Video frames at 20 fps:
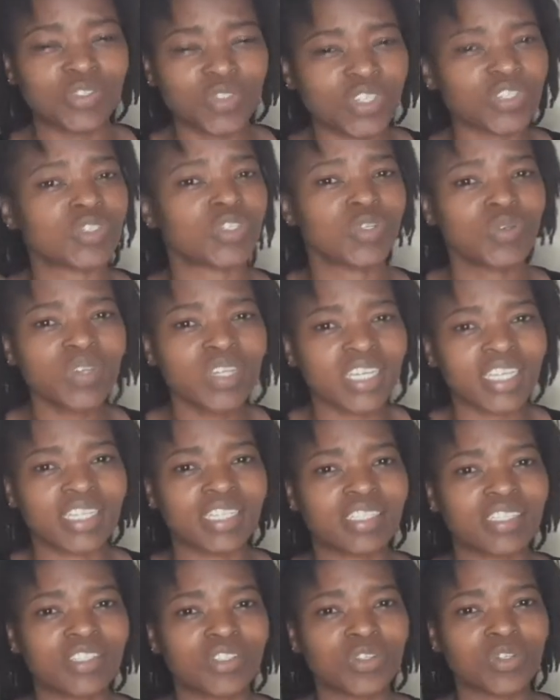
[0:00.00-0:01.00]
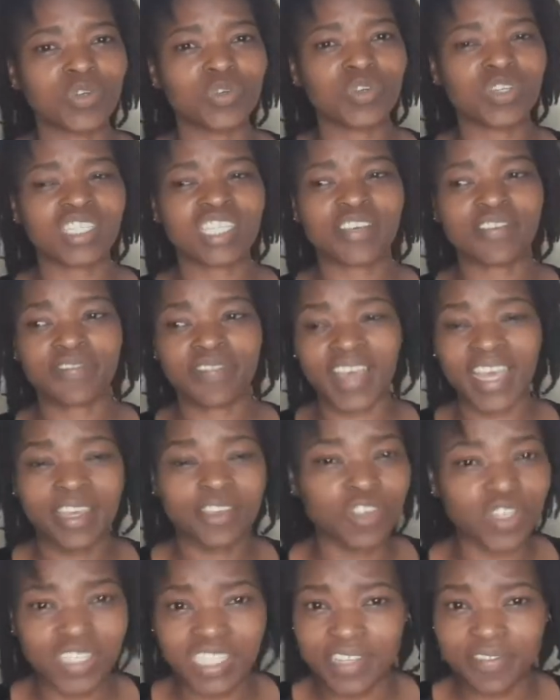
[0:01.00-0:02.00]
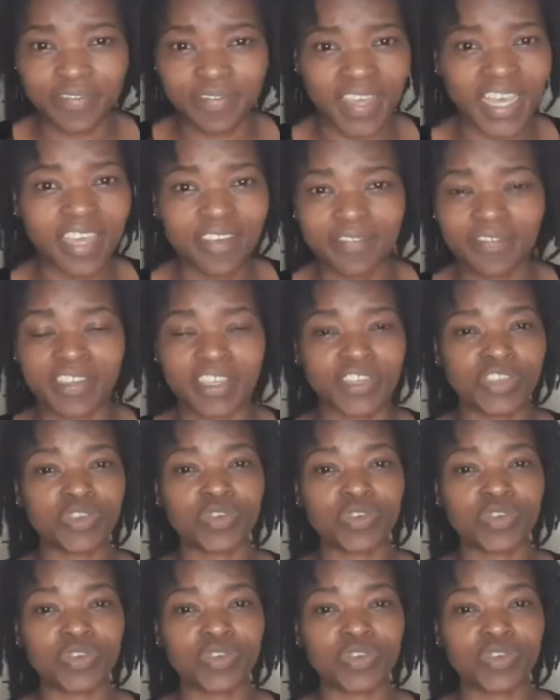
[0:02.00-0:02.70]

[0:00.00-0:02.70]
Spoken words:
You're doing it. You're surviving.